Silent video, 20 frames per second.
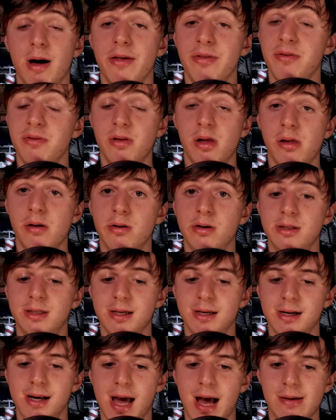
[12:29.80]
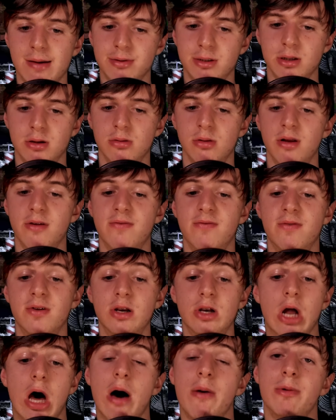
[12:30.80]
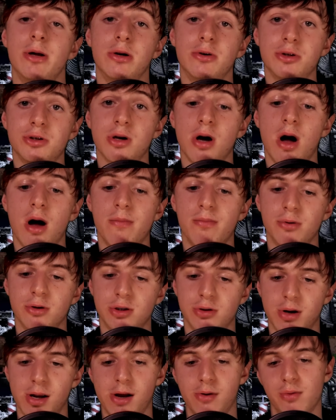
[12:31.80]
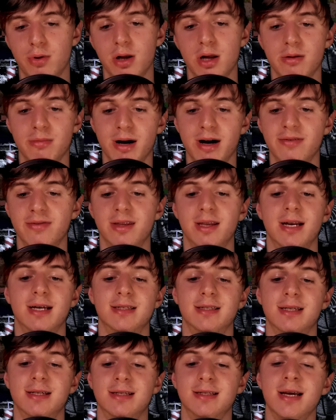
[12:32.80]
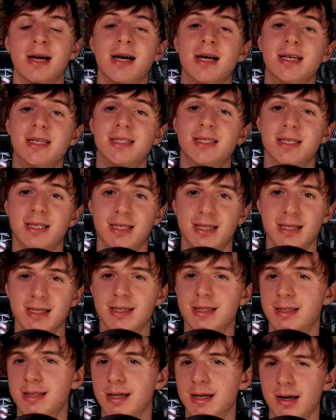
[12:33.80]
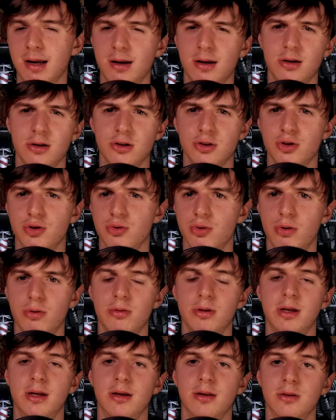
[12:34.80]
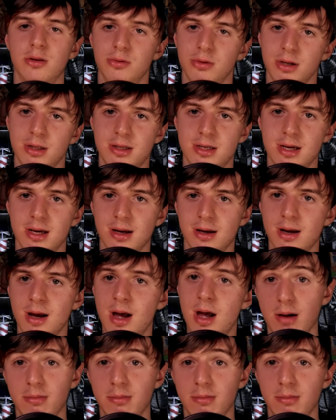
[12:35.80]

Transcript: Matthew Lillard did an absolutely phenomenal job portraying William Afton as this sadistic, controlling lunatic.